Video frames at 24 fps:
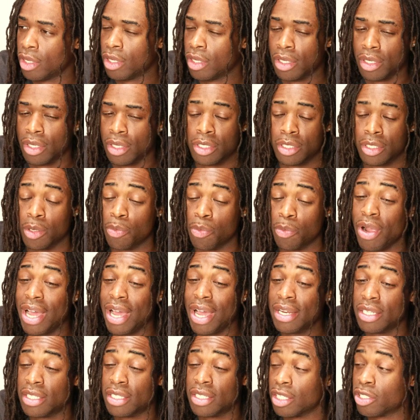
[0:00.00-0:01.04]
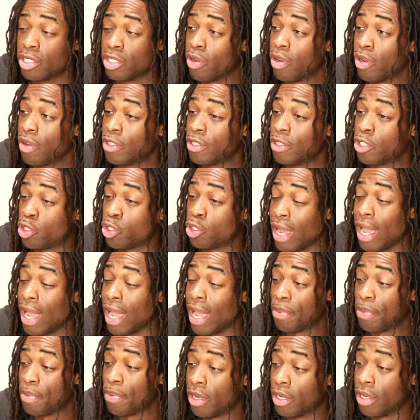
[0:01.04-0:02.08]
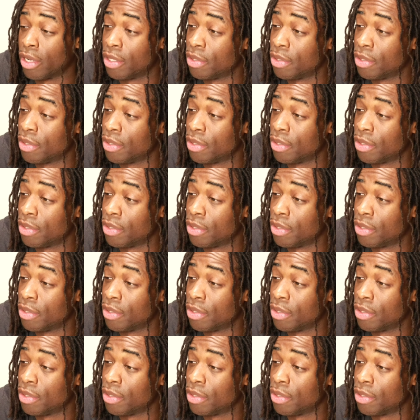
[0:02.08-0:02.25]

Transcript: Sobriety tests are a trap, y'all.